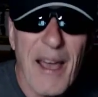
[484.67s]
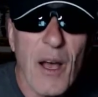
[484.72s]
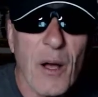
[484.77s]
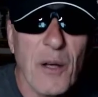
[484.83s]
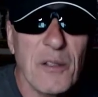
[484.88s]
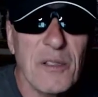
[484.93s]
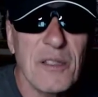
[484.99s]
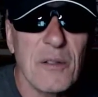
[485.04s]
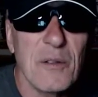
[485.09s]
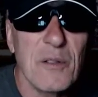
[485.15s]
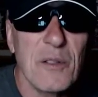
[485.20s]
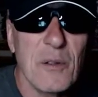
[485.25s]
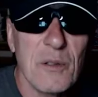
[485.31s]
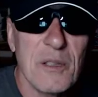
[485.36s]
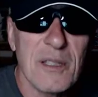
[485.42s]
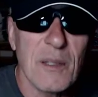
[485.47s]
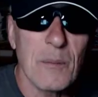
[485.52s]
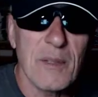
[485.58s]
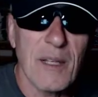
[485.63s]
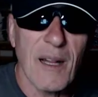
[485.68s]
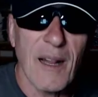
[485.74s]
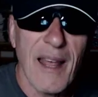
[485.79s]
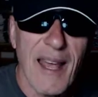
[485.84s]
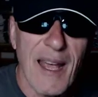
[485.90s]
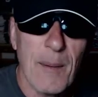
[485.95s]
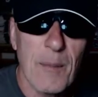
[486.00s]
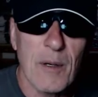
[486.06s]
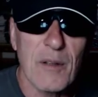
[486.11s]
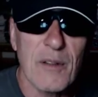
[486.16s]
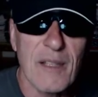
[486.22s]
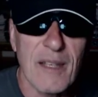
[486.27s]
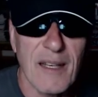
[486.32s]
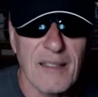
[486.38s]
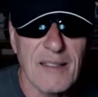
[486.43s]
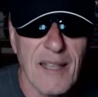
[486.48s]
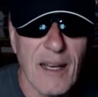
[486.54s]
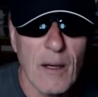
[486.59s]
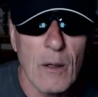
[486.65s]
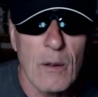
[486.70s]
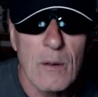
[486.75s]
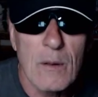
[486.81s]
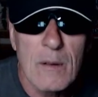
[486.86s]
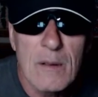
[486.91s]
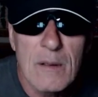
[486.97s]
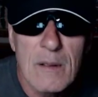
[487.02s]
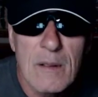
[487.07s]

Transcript: I also do some little hammer things. I go.